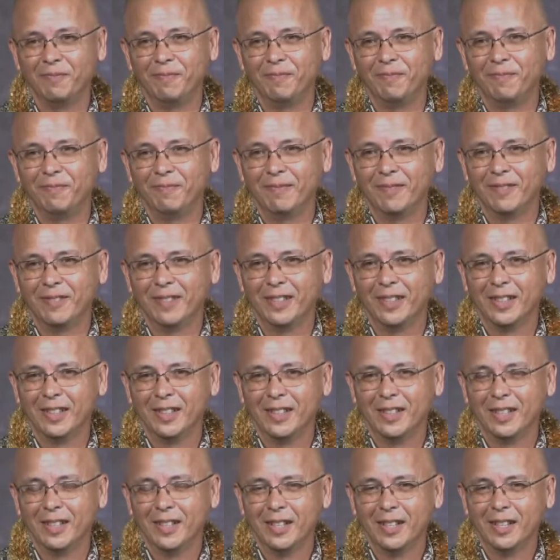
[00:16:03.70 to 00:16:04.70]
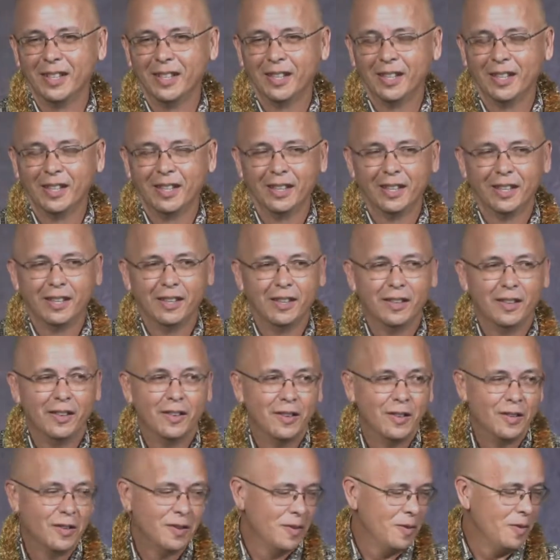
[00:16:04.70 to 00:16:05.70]

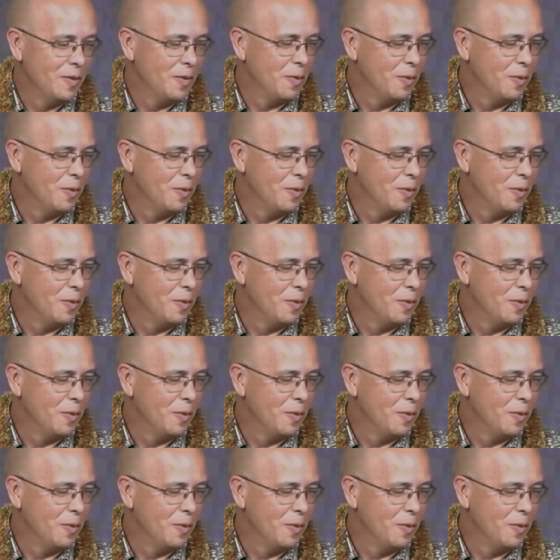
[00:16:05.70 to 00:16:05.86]
No one is speaking in this clip.